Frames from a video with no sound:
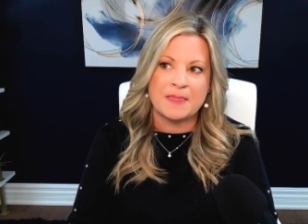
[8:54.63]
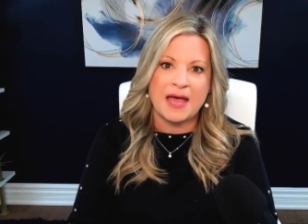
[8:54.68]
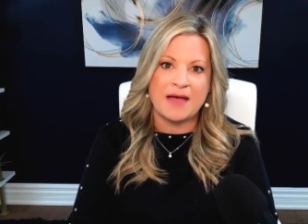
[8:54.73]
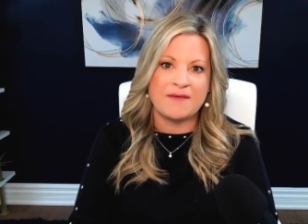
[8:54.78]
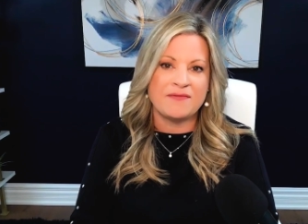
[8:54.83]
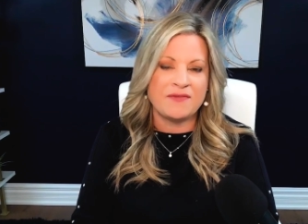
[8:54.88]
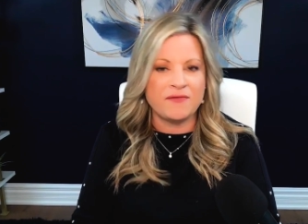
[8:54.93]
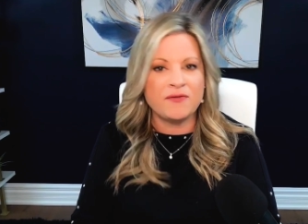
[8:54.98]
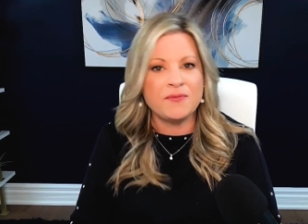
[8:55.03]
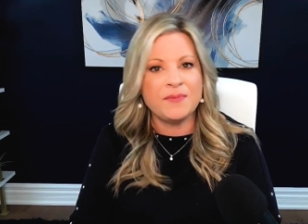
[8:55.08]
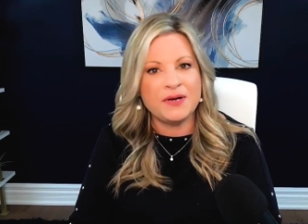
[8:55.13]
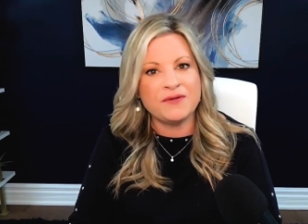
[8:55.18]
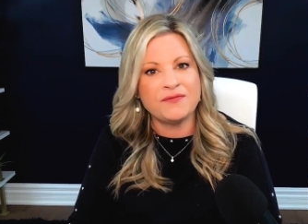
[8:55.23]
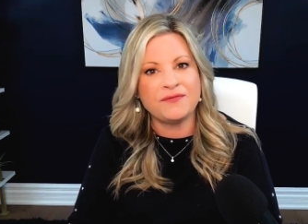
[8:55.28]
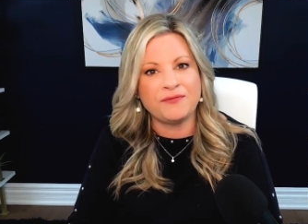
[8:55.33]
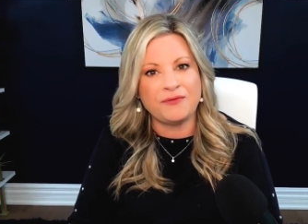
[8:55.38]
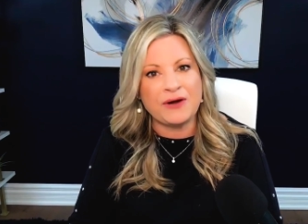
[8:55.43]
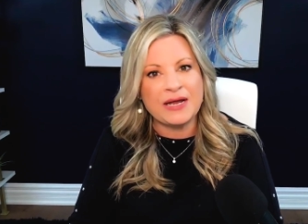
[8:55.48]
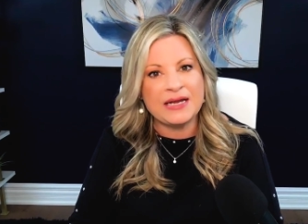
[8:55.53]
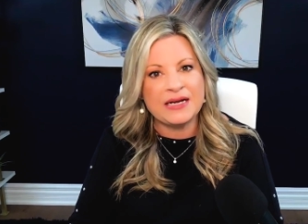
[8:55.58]
Have you ever been
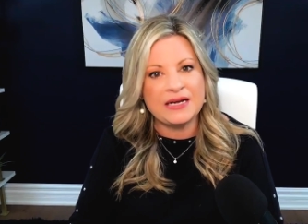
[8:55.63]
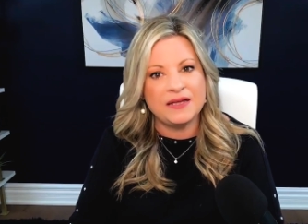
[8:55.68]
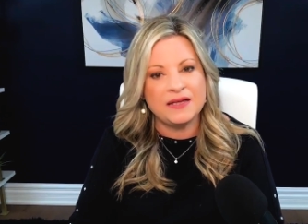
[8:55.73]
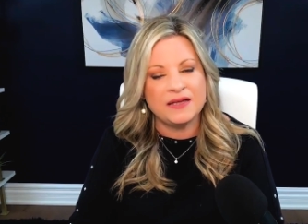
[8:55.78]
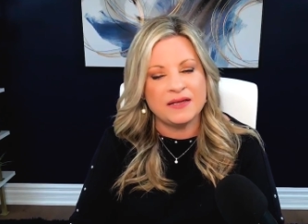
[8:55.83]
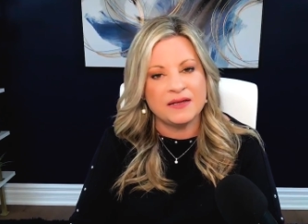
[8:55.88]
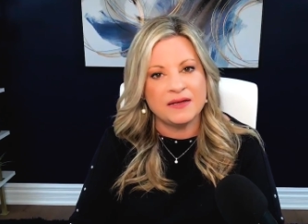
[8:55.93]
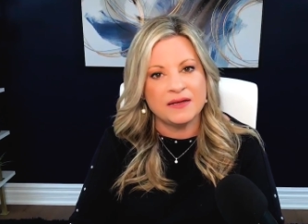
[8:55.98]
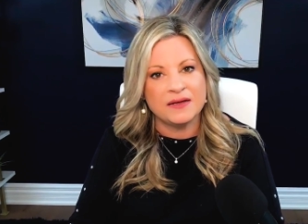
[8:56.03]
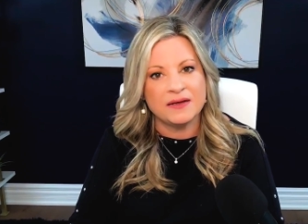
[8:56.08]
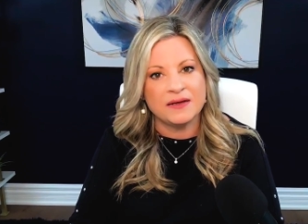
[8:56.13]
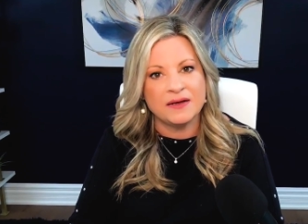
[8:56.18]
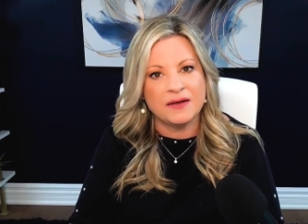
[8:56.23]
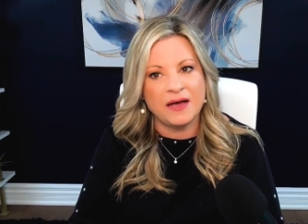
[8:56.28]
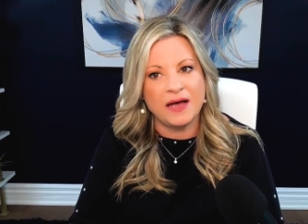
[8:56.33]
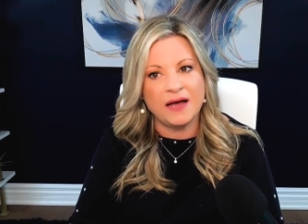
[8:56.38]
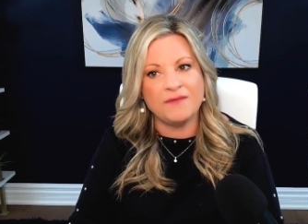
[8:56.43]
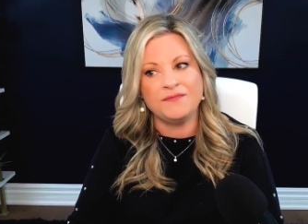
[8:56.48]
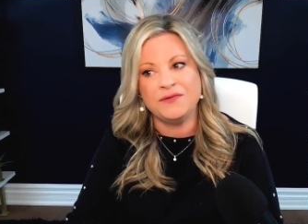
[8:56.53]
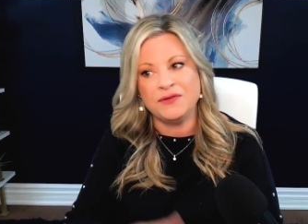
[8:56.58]
afraid
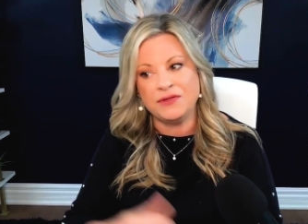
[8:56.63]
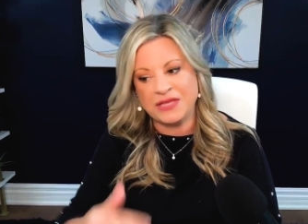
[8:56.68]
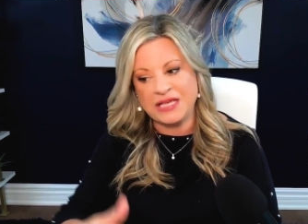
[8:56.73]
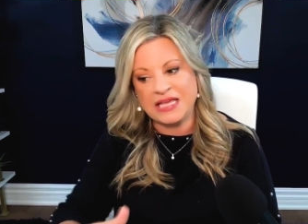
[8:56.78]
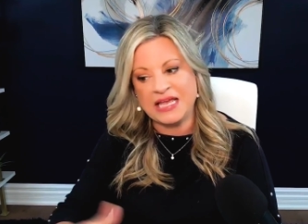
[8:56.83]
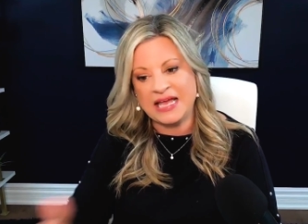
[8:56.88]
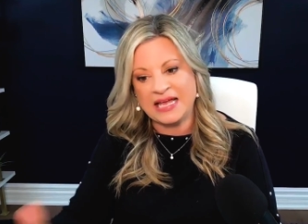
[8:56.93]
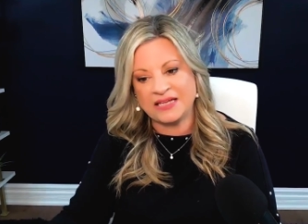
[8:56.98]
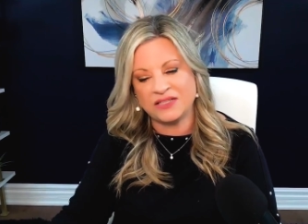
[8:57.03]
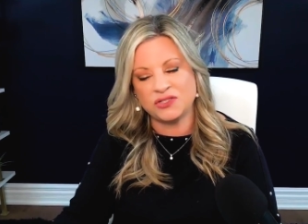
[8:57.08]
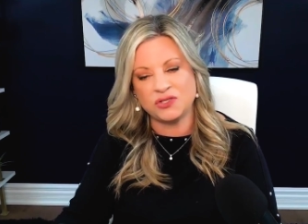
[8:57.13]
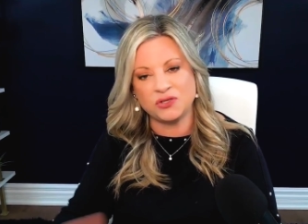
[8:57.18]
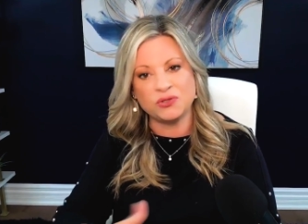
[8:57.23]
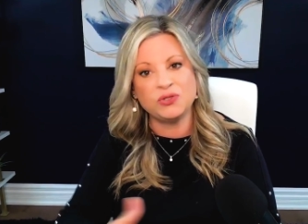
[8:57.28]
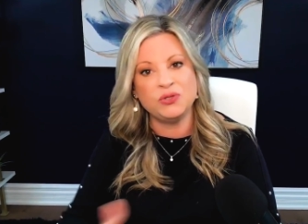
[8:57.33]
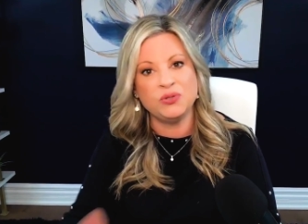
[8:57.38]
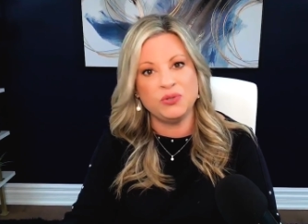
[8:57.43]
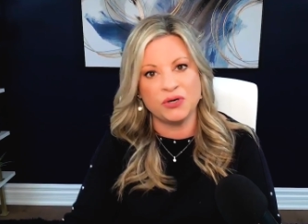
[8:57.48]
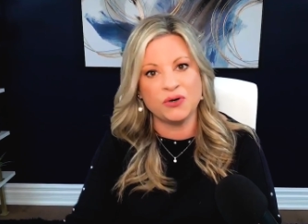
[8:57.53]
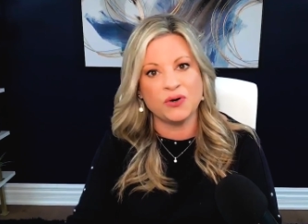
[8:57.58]
of the answer
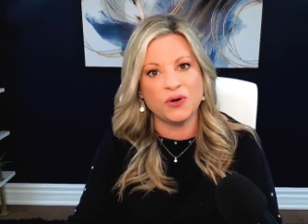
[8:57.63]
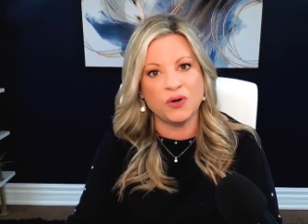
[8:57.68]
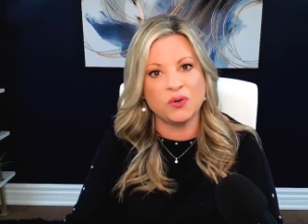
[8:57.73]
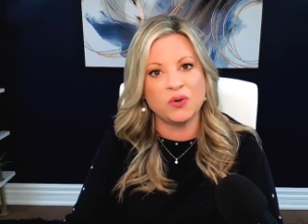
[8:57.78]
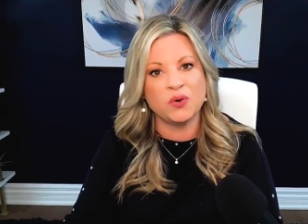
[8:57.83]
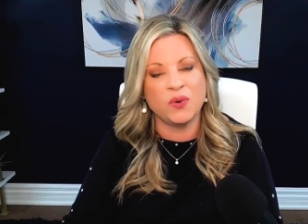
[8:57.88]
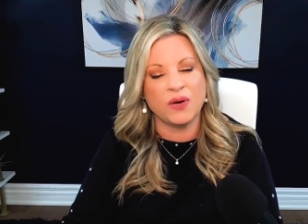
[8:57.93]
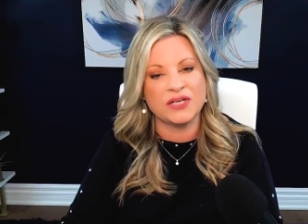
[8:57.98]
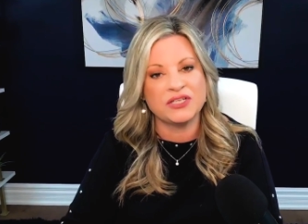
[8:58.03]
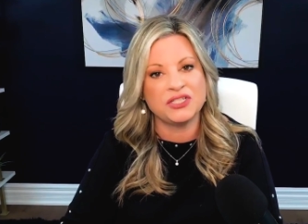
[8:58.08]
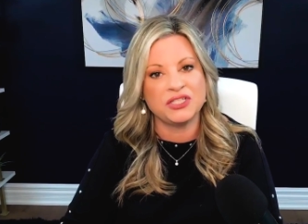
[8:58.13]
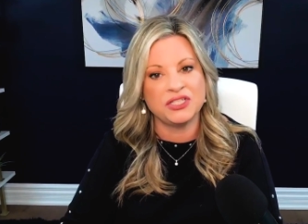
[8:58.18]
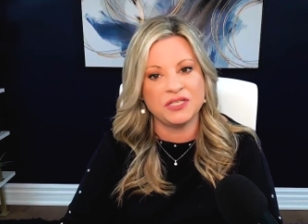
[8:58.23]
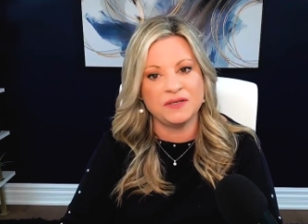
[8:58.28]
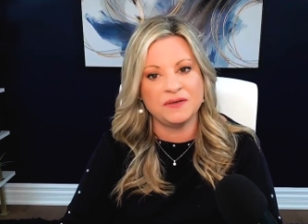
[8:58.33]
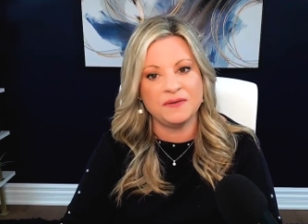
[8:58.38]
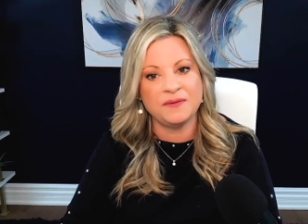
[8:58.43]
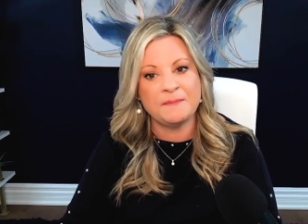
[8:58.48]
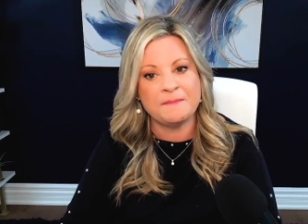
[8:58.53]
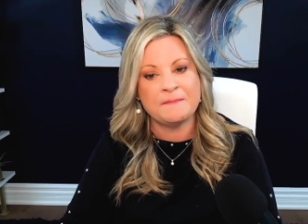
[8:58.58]
to your own
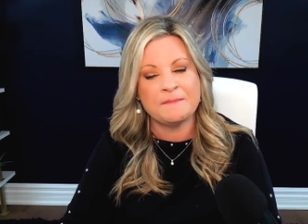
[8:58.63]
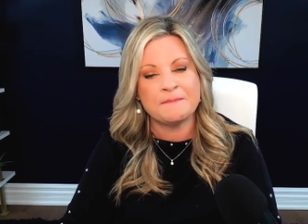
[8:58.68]
question?